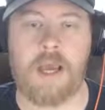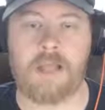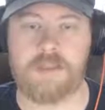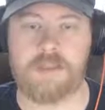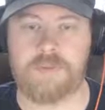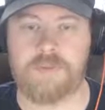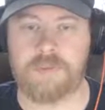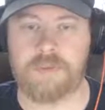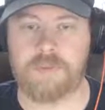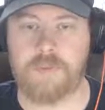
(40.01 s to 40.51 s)

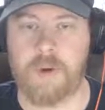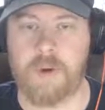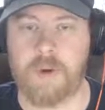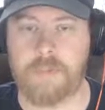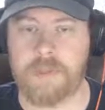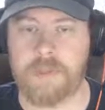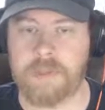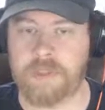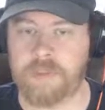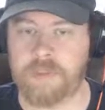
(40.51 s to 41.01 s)
As of this
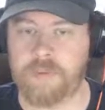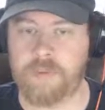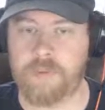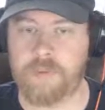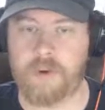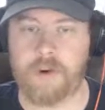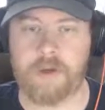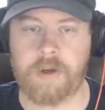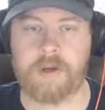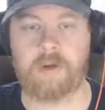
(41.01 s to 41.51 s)
moment,
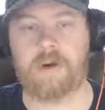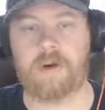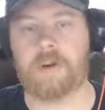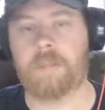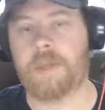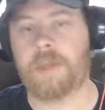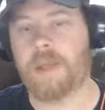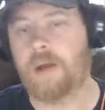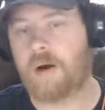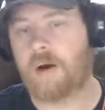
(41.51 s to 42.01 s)
you are
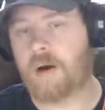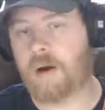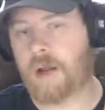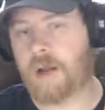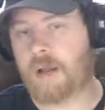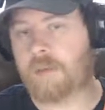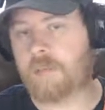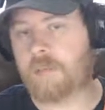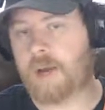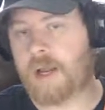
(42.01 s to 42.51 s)
hearing me
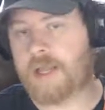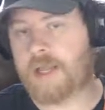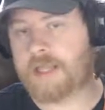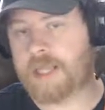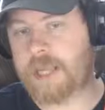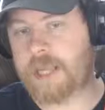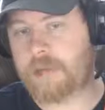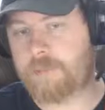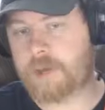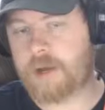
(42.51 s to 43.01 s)
on
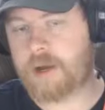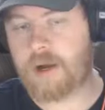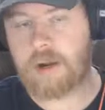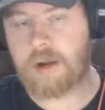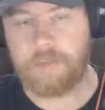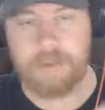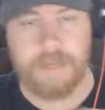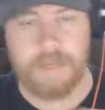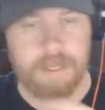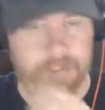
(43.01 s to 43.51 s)
my Gamecom